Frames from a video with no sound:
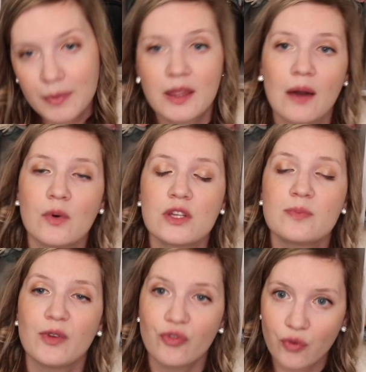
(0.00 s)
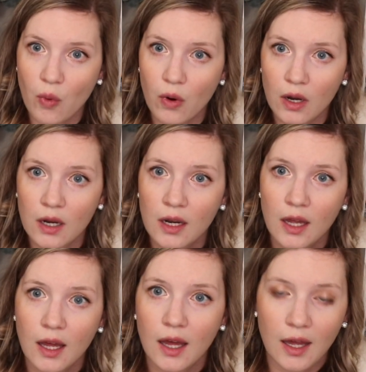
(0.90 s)
but that was before
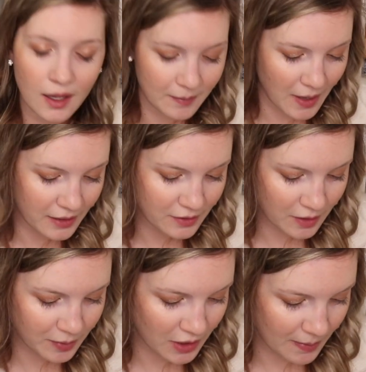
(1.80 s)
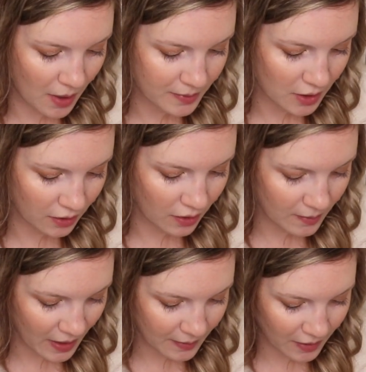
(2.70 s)
I did put that pop socket on
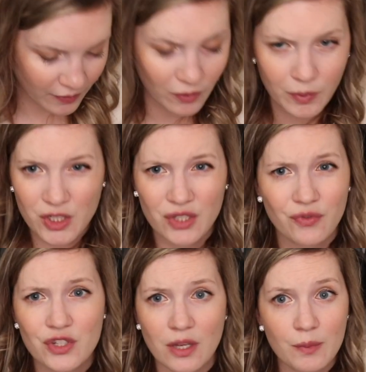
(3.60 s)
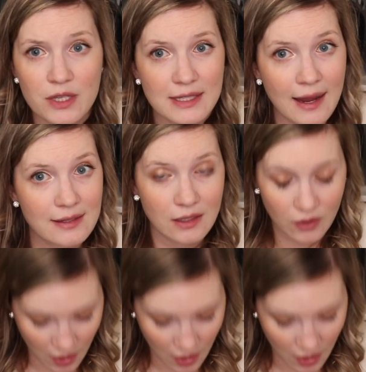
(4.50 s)
the back of my phone, which for some reason adds a